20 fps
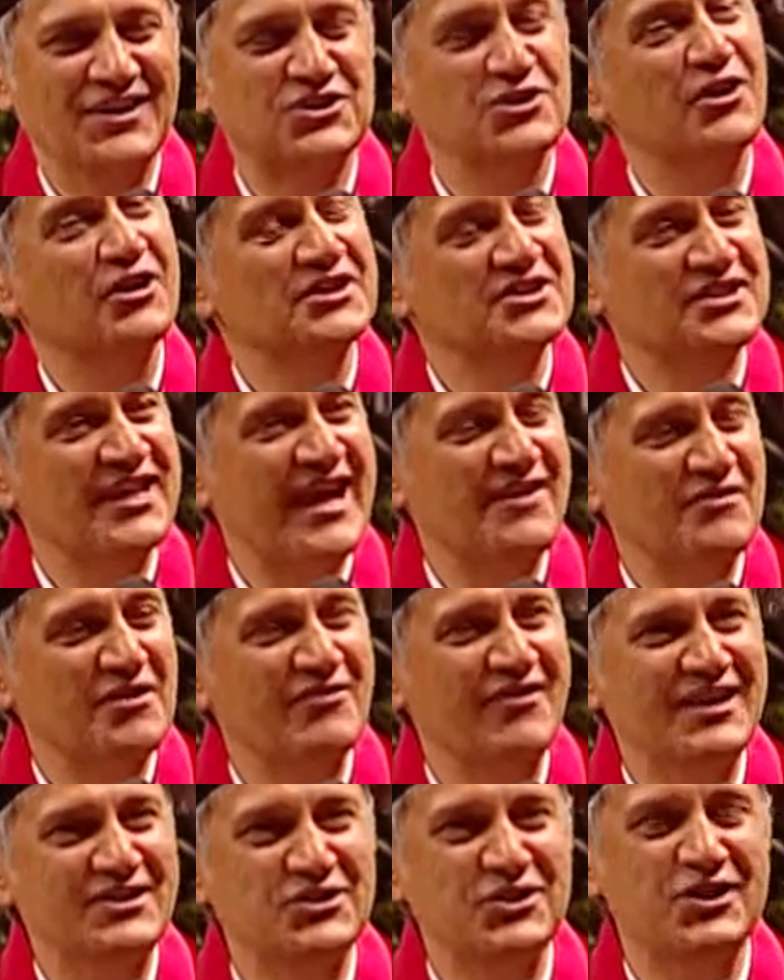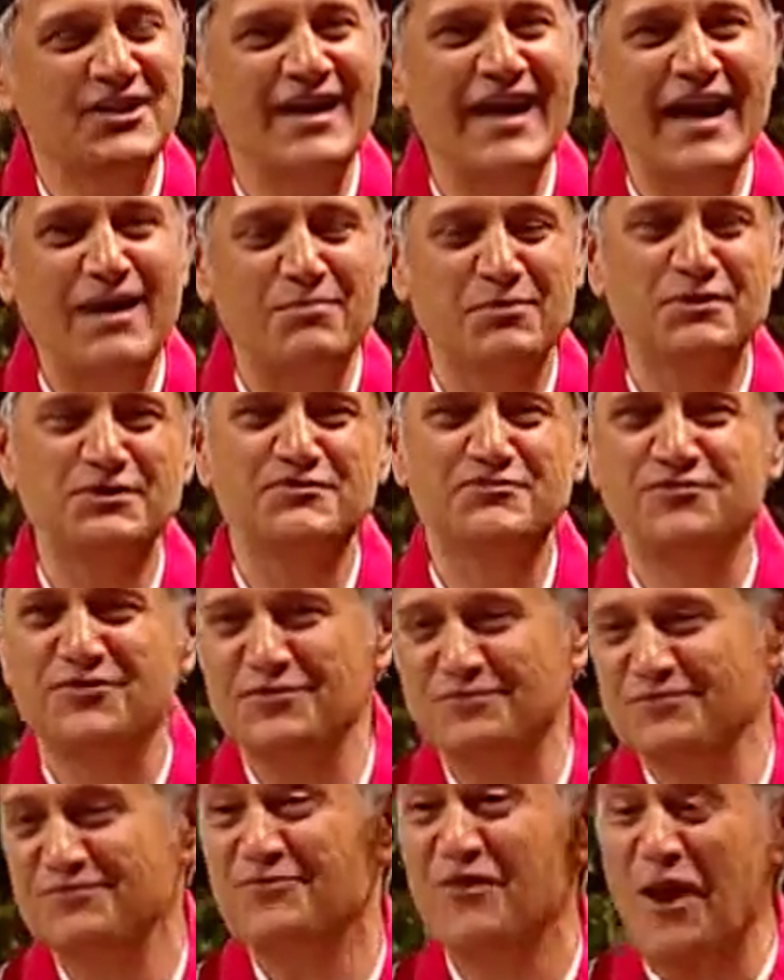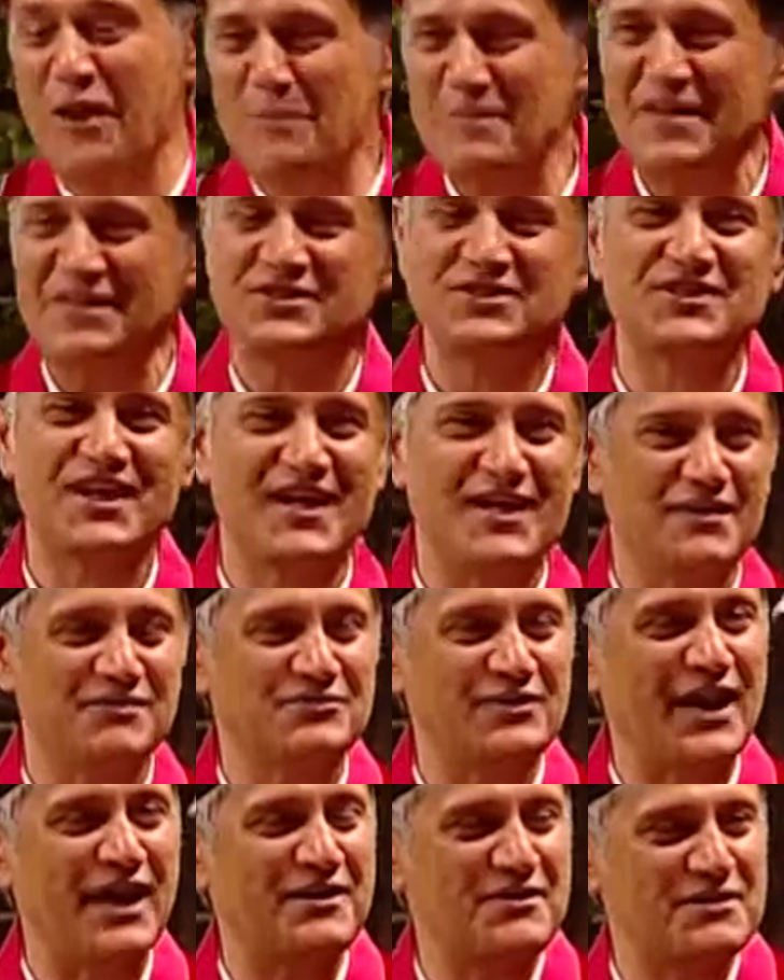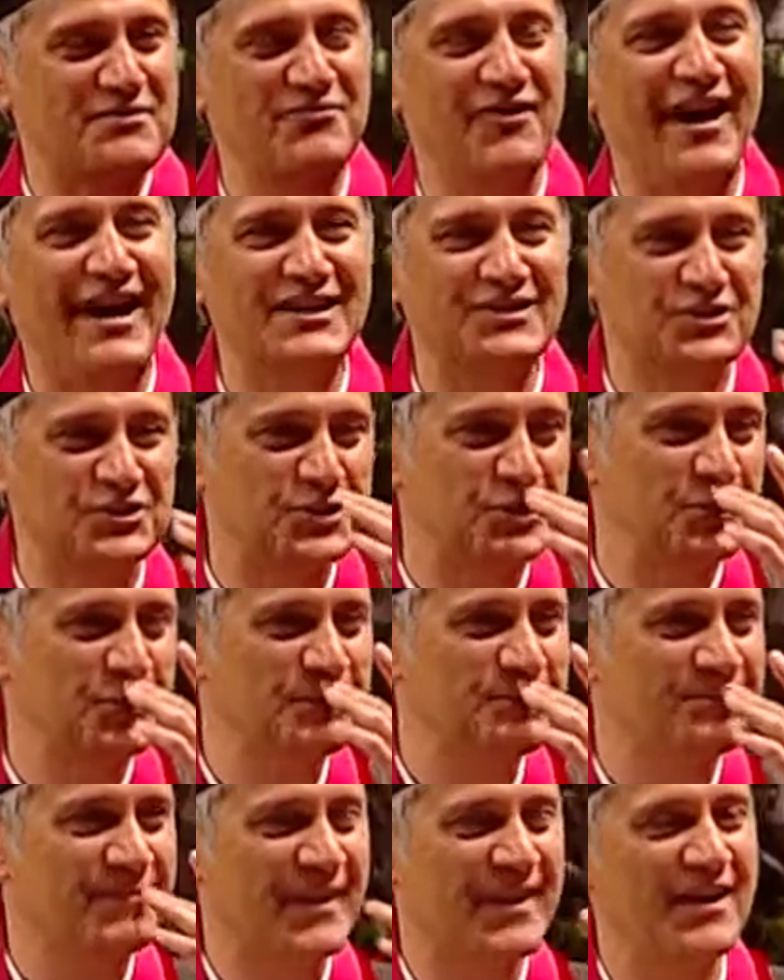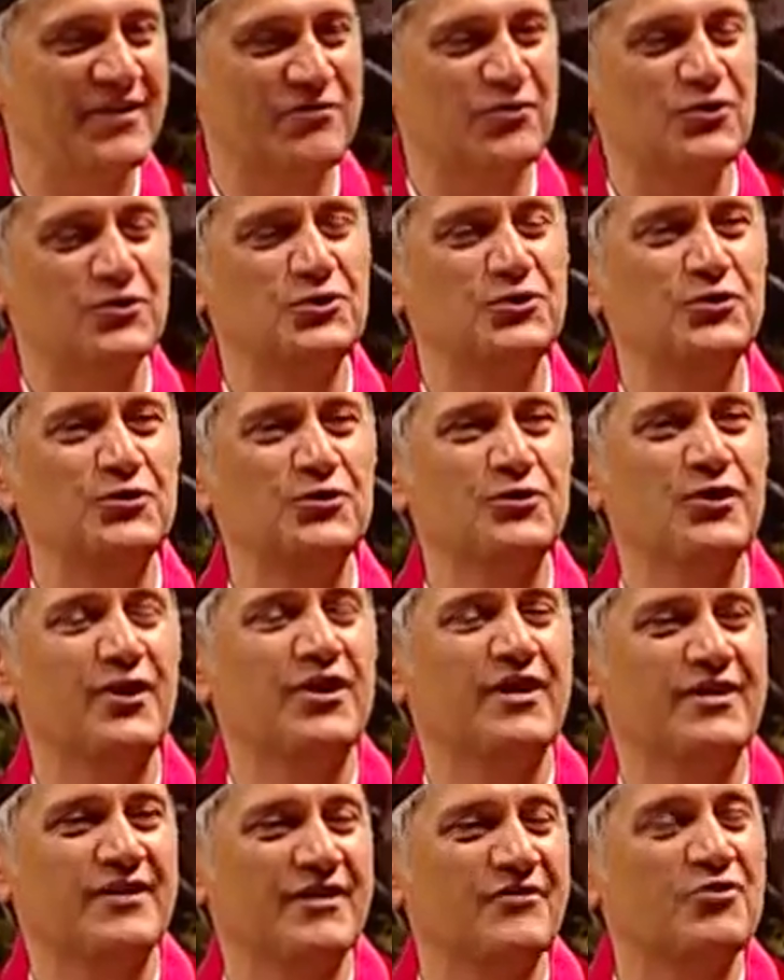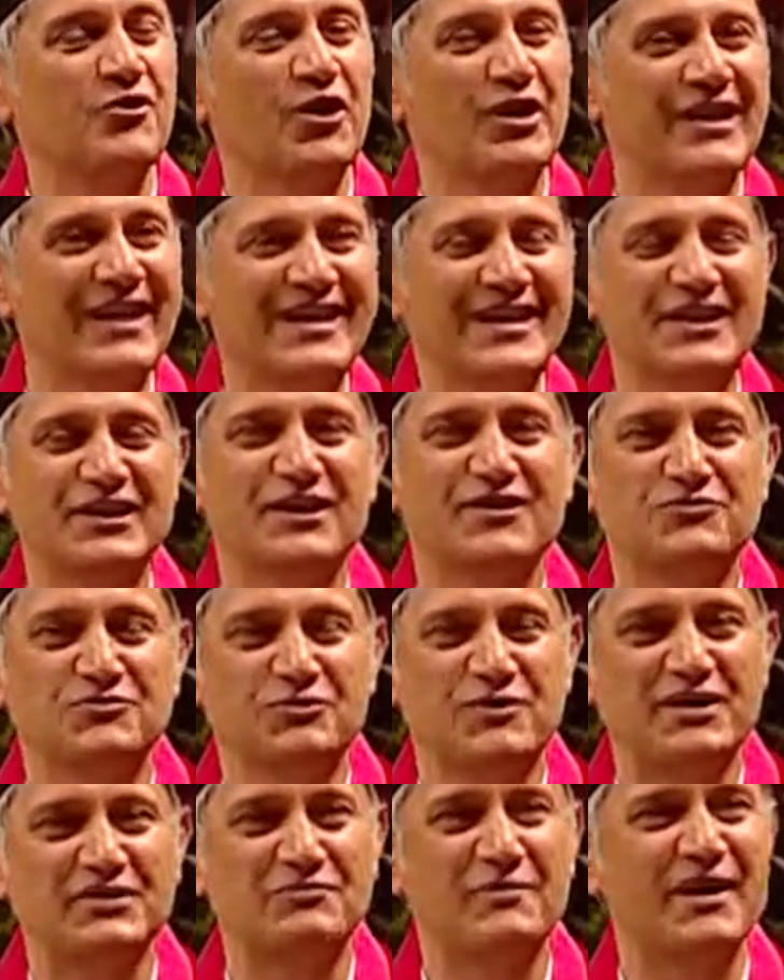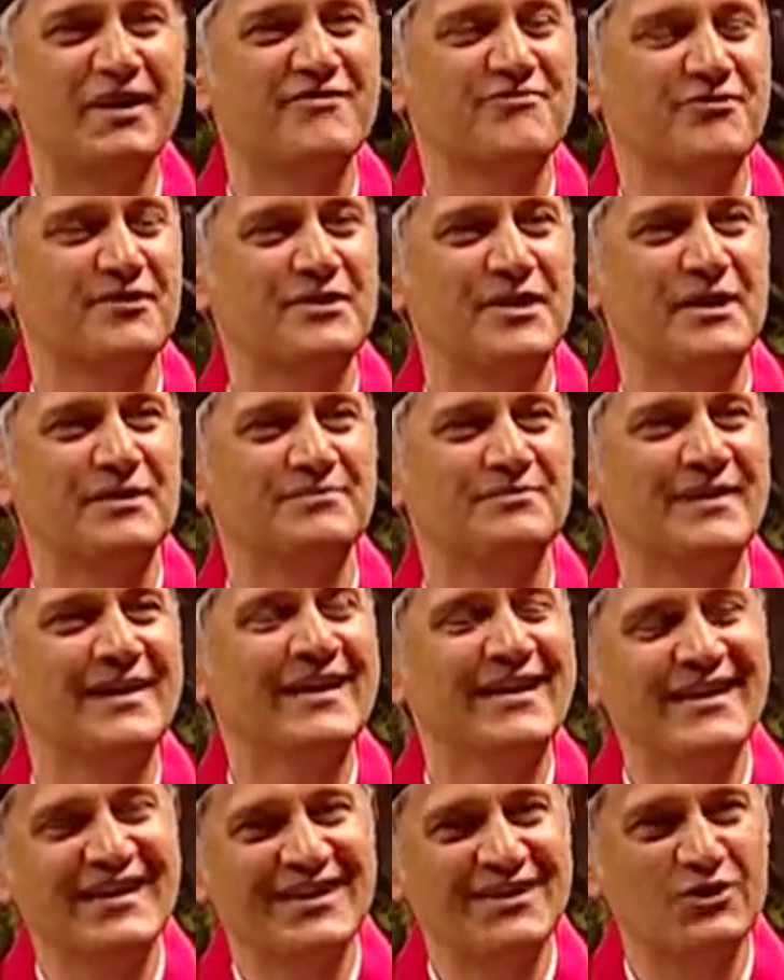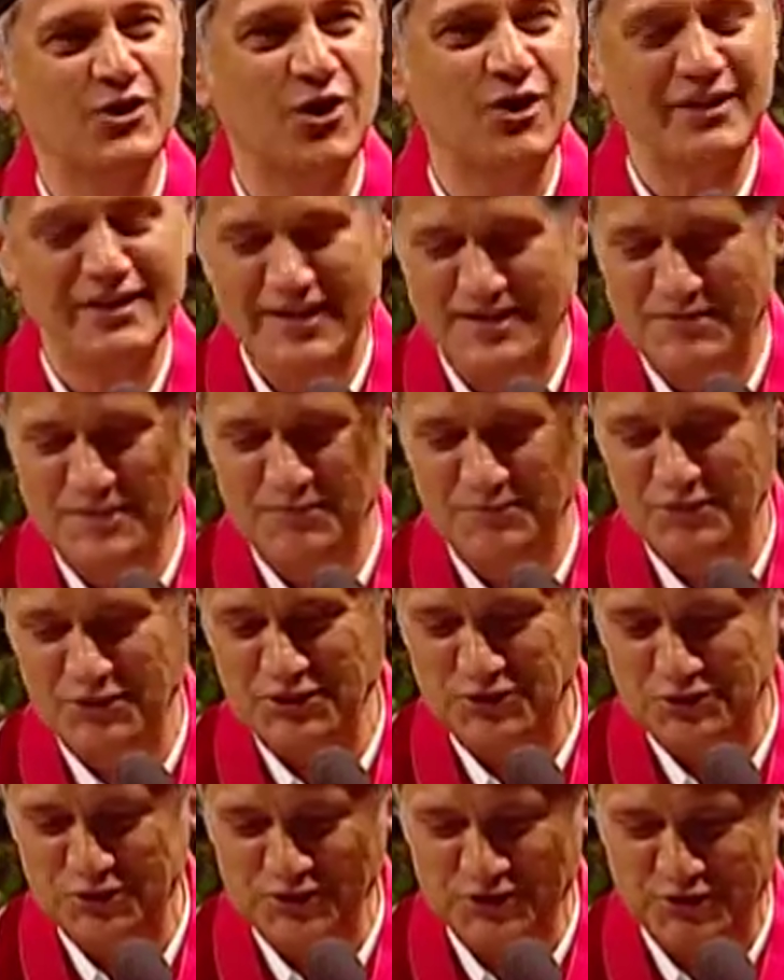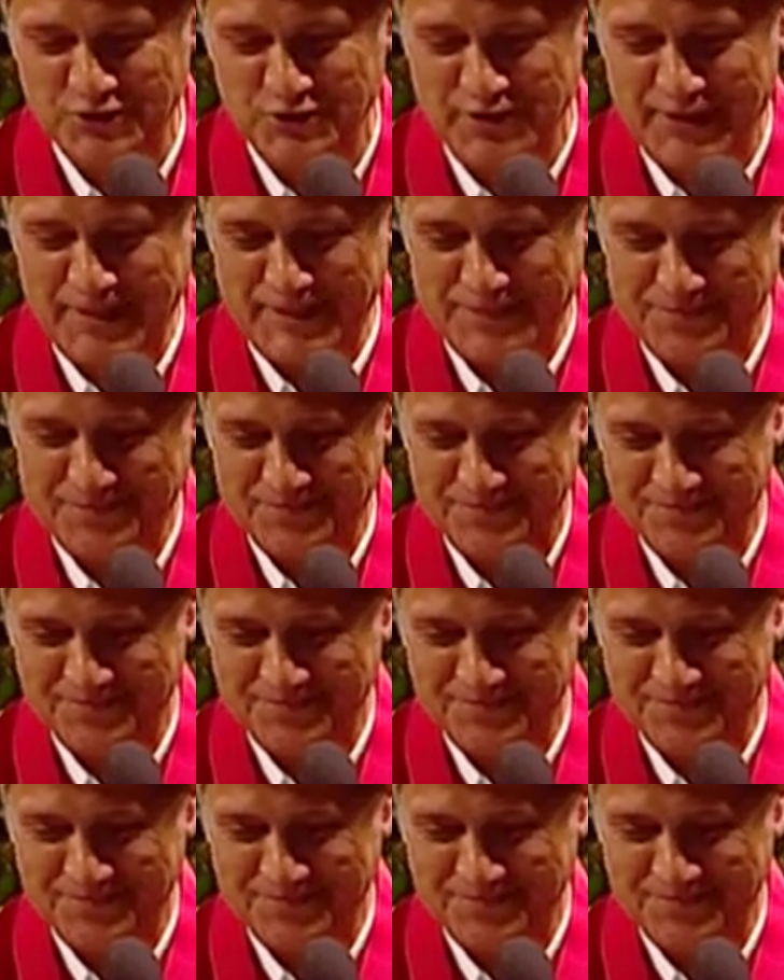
So to save the venture capitalists from themselves, I advise you, if you do or if you're lucky enough to raise money for them, don't let them lead you astray.